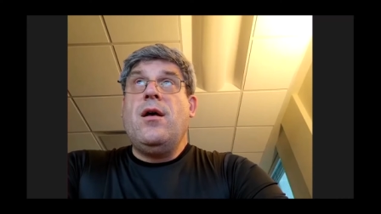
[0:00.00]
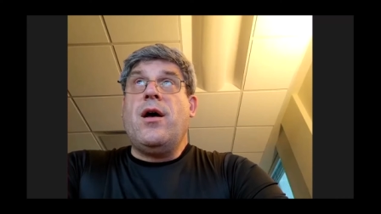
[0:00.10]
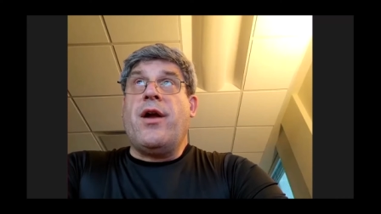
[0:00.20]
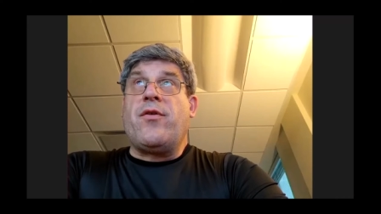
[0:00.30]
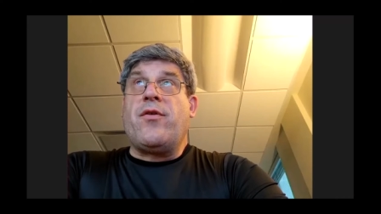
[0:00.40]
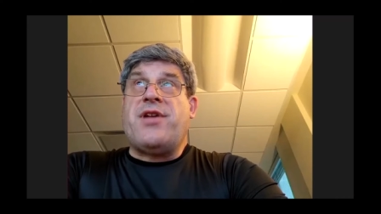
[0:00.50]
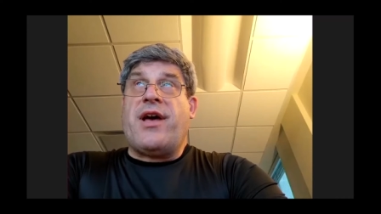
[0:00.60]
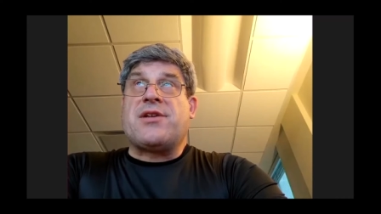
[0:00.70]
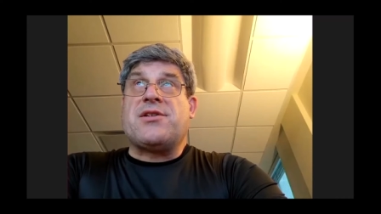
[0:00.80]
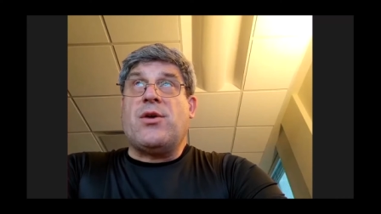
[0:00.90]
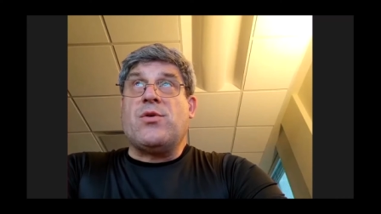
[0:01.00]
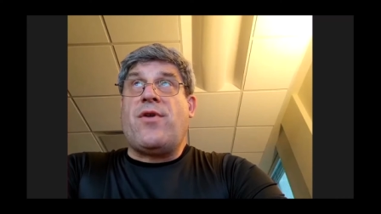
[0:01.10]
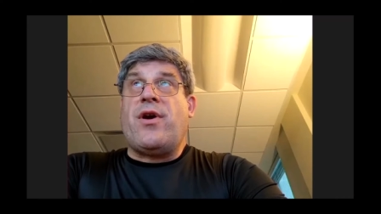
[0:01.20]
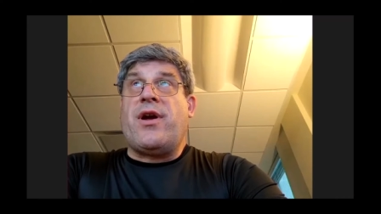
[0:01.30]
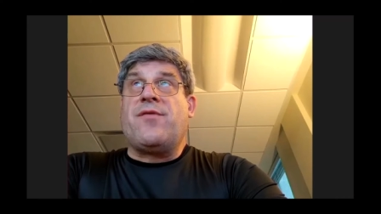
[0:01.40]
Another text that was
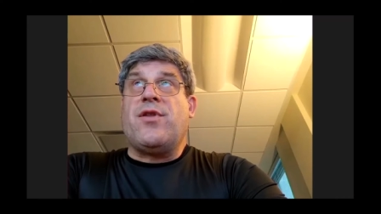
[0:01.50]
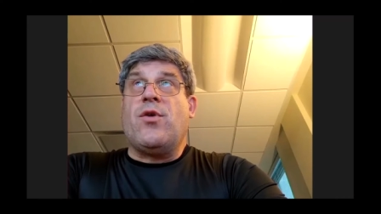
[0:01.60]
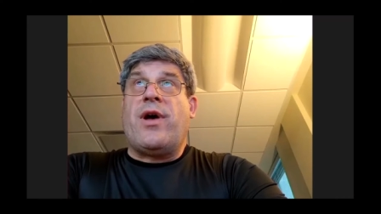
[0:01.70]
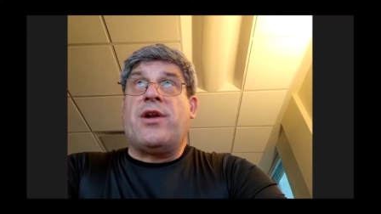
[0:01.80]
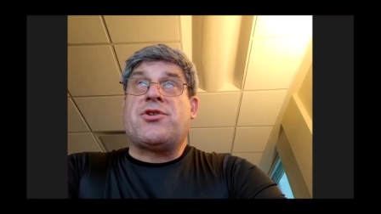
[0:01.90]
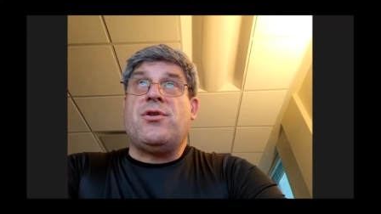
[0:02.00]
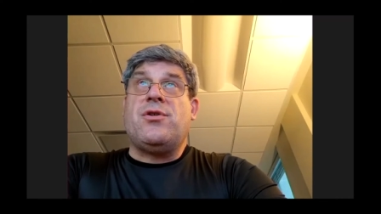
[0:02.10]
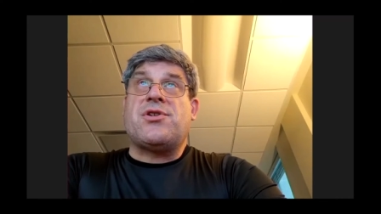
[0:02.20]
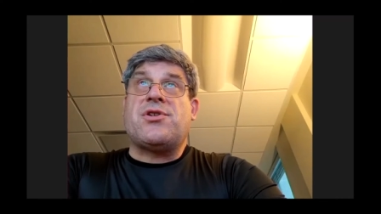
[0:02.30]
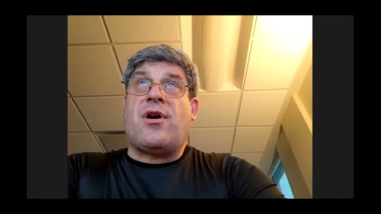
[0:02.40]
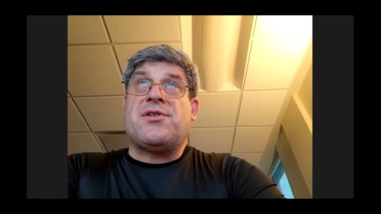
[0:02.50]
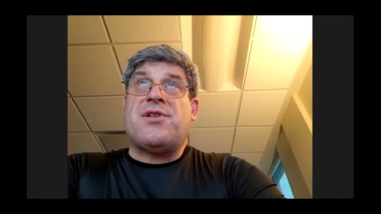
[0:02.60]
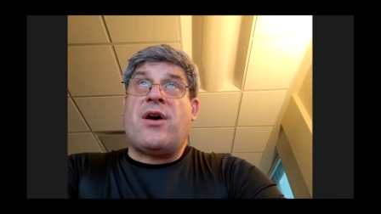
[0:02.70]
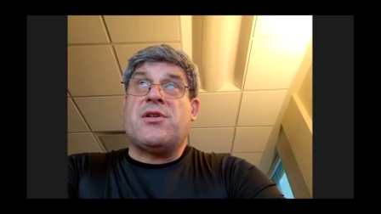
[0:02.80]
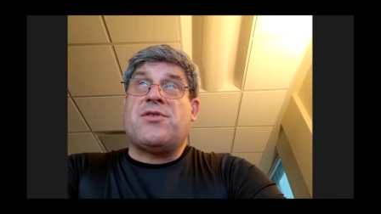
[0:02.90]
very influential starts
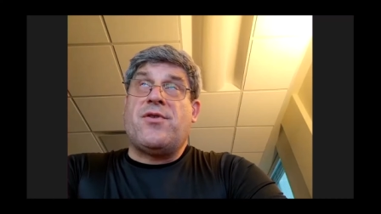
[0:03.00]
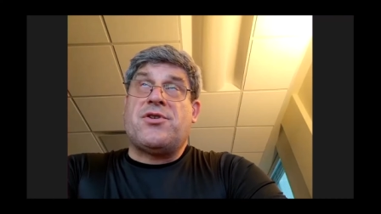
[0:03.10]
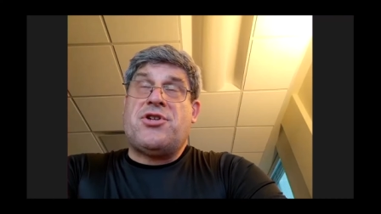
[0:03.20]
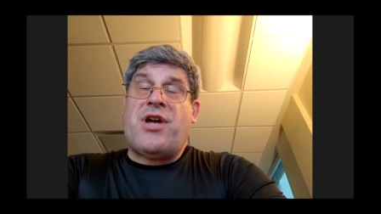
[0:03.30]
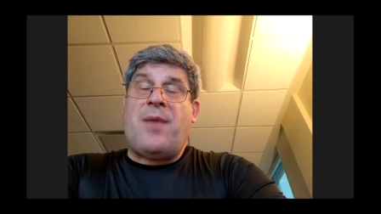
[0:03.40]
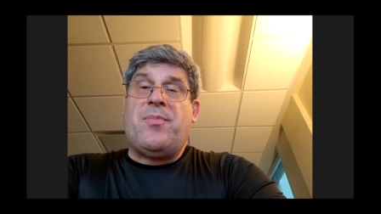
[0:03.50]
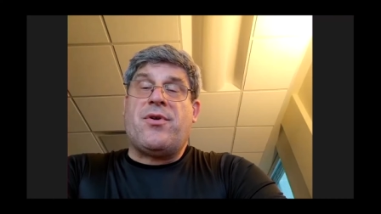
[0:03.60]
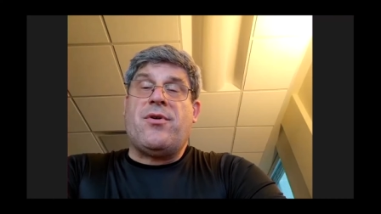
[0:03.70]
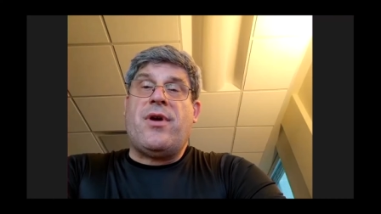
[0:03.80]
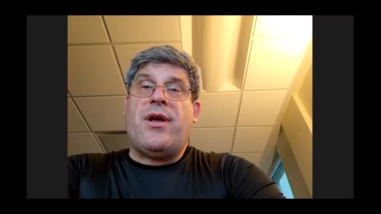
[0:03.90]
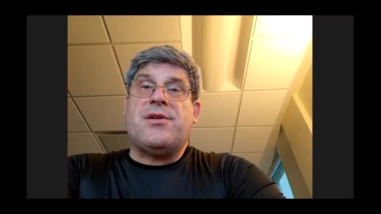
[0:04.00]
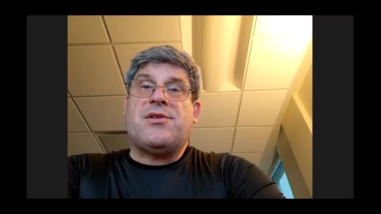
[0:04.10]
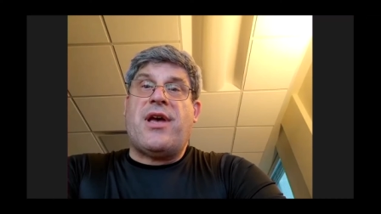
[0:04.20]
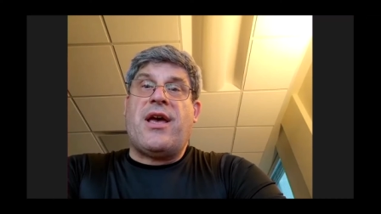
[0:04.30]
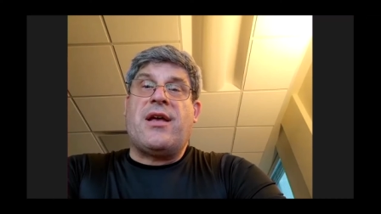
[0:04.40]
out its first chapter
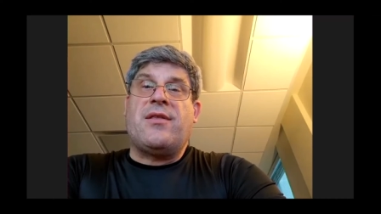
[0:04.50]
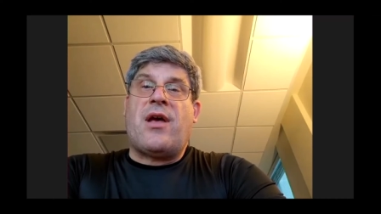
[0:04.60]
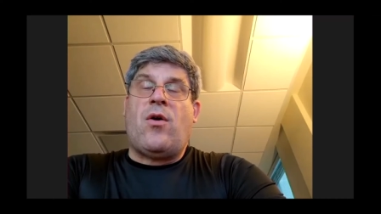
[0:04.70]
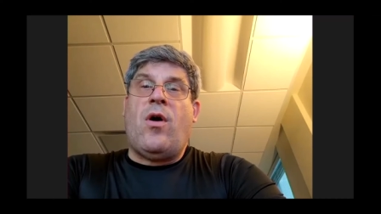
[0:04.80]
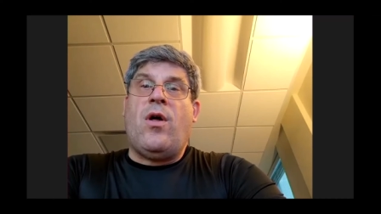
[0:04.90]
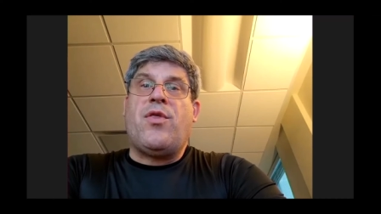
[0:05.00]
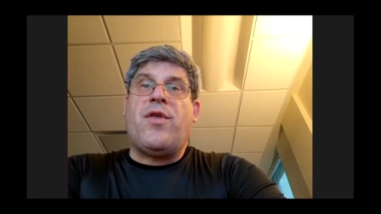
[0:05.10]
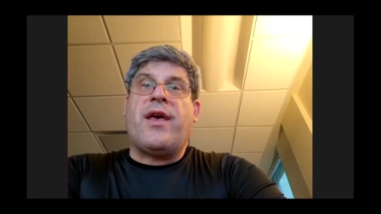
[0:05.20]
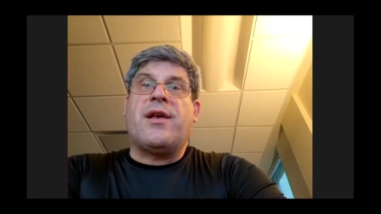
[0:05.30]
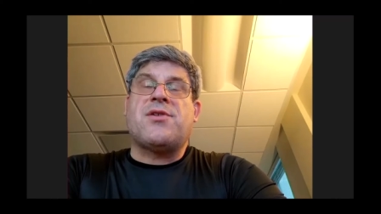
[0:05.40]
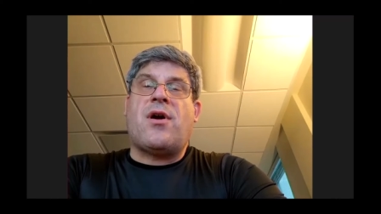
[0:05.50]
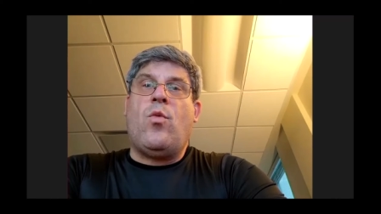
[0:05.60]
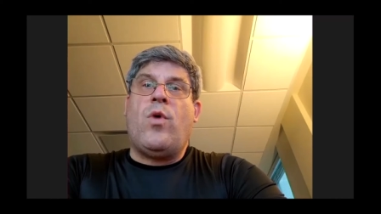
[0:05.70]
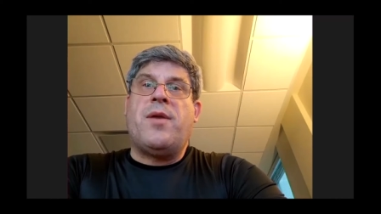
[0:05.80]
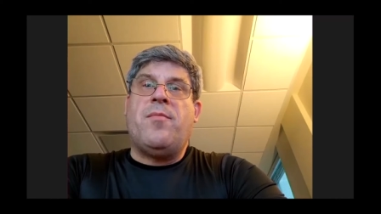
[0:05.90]
saying that all things are
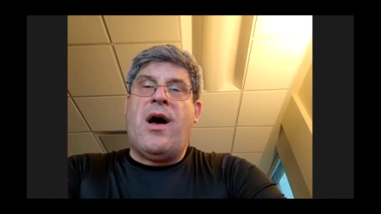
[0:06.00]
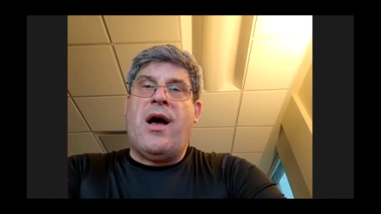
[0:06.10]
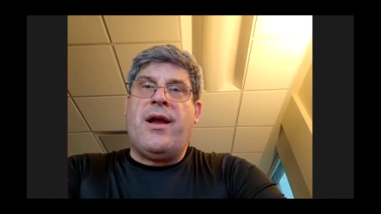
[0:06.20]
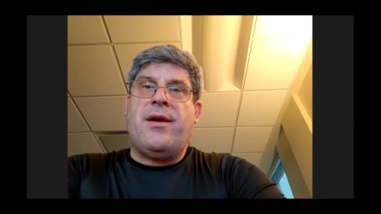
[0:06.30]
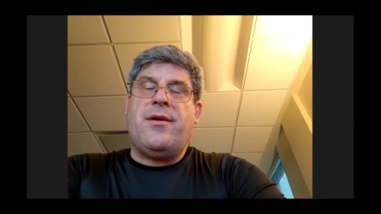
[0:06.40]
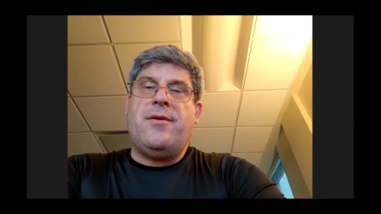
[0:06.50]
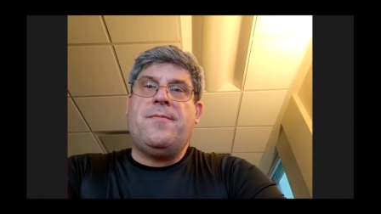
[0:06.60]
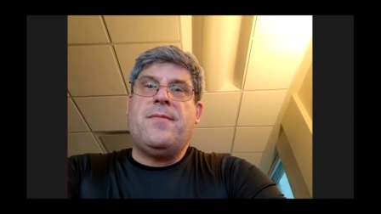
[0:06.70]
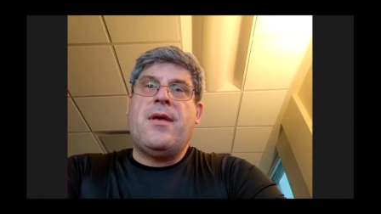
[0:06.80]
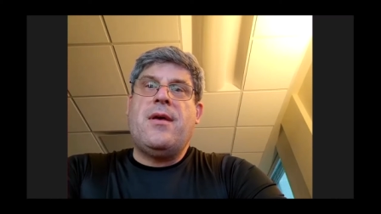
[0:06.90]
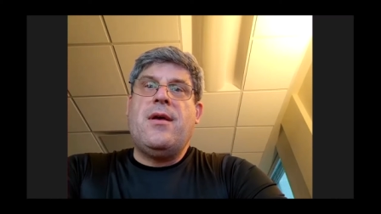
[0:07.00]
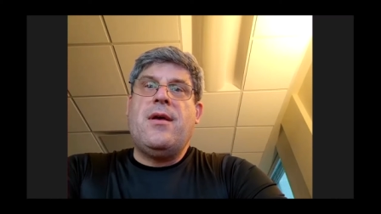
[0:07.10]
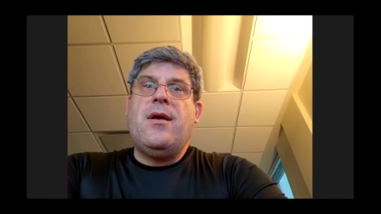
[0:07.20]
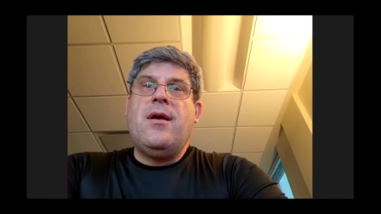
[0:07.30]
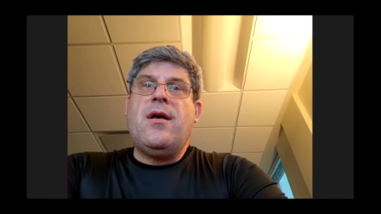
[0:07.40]
one mind,
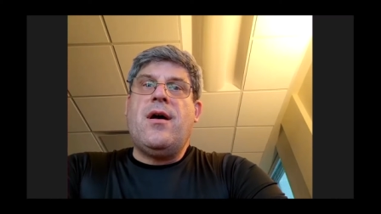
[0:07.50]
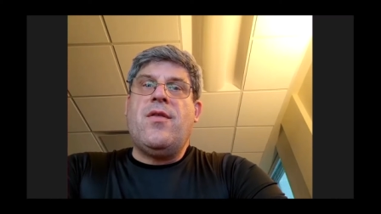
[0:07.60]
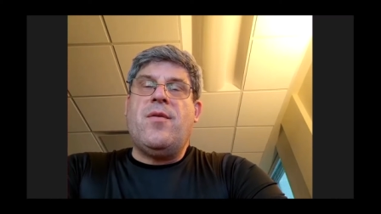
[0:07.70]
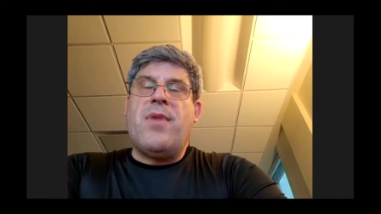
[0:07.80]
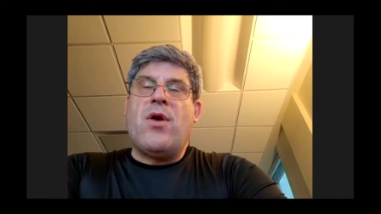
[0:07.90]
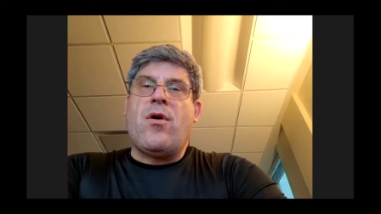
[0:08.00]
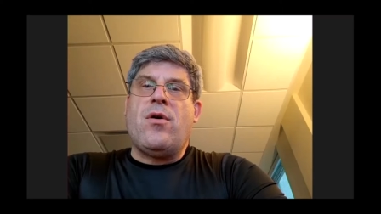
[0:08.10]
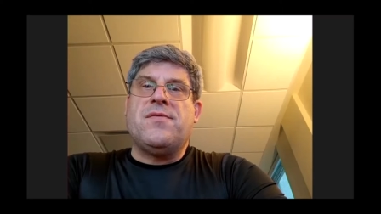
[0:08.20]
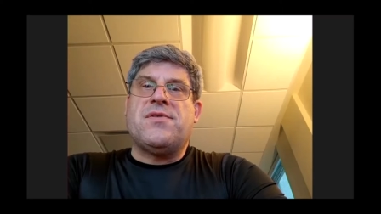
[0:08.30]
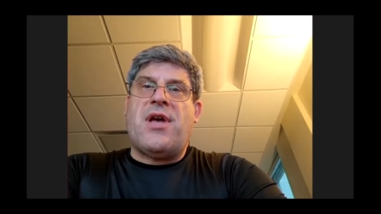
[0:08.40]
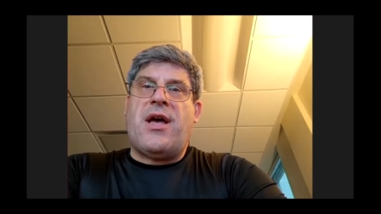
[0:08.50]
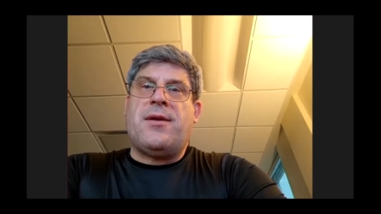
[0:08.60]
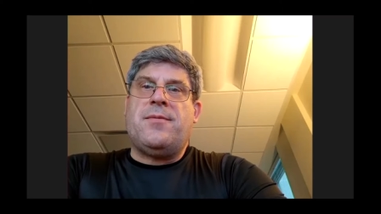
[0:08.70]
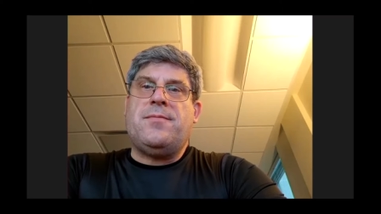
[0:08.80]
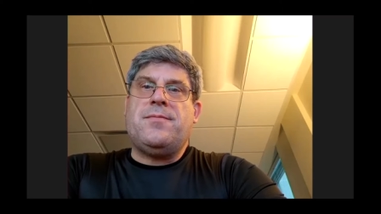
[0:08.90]
uh, the mirror of Zen.